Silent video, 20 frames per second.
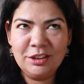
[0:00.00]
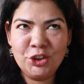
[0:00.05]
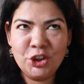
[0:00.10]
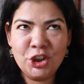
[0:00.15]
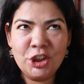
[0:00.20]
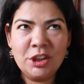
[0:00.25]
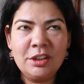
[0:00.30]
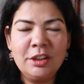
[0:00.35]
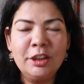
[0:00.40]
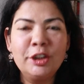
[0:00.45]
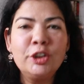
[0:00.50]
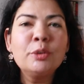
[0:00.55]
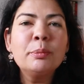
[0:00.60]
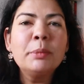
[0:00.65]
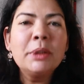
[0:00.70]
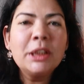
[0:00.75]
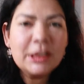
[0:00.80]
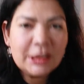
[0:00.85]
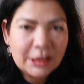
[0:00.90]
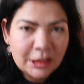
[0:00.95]
Just the
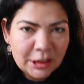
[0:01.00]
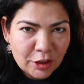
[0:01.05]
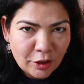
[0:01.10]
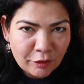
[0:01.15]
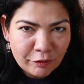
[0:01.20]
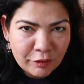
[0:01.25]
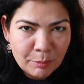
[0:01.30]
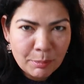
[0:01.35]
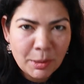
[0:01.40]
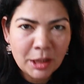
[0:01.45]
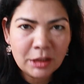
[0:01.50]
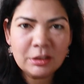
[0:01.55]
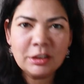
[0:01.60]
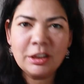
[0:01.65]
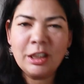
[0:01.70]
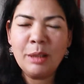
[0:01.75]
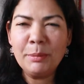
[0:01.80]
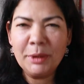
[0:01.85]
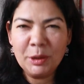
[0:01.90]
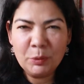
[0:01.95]
humility of the
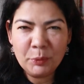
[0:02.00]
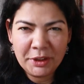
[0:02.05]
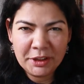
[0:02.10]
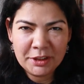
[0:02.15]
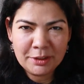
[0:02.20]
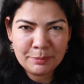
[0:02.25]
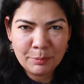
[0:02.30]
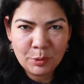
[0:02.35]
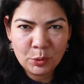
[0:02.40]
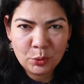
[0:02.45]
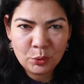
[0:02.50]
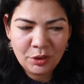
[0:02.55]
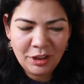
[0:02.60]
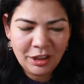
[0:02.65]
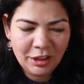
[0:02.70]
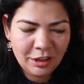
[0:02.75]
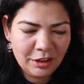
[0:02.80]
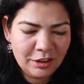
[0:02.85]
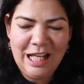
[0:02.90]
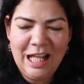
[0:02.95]
monk coming with his bowl